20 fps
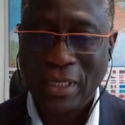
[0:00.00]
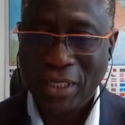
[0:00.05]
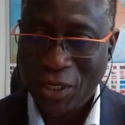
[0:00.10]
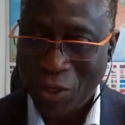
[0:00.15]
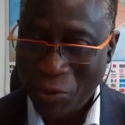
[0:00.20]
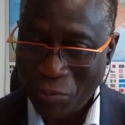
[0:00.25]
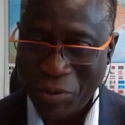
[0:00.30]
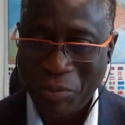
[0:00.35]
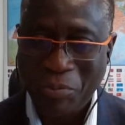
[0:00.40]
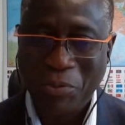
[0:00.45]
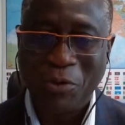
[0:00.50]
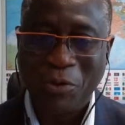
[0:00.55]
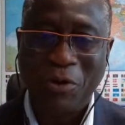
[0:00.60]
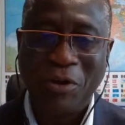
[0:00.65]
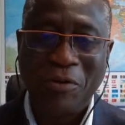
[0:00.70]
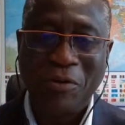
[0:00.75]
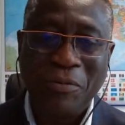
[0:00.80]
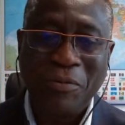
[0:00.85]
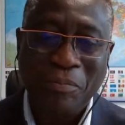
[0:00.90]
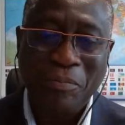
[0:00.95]
Young people
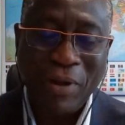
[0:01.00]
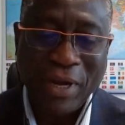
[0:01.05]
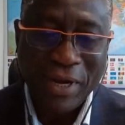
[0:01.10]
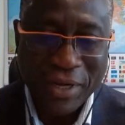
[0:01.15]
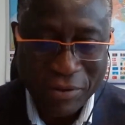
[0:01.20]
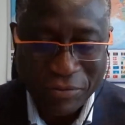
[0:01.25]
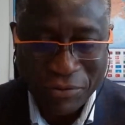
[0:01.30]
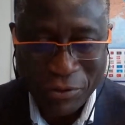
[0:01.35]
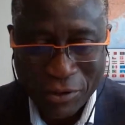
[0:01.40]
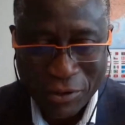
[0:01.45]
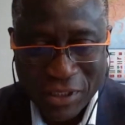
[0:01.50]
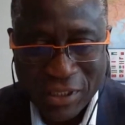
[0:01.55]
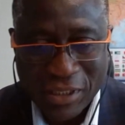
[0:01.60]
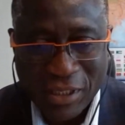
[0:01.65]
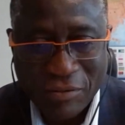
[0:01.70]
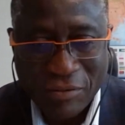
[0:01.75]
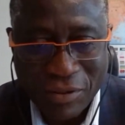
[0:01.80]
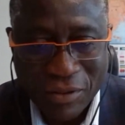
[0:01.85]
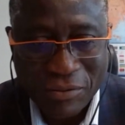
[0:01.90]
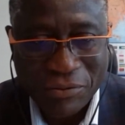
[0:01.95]
were planning for
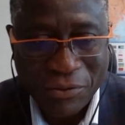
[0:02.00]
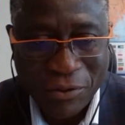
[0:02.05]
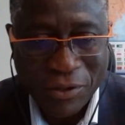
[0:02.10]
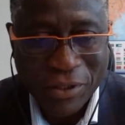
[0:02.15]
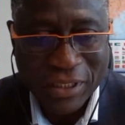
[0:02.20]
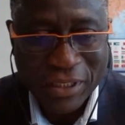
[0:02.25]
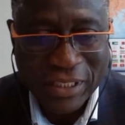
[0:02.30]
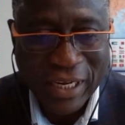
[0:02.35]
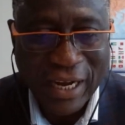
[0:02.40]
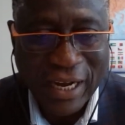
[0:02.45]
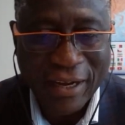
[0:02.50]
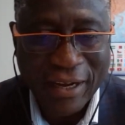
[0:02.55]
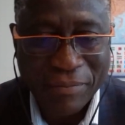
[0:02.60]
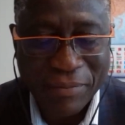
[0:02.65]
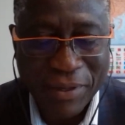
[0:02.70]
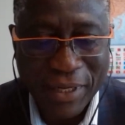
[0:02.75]
this event for a time,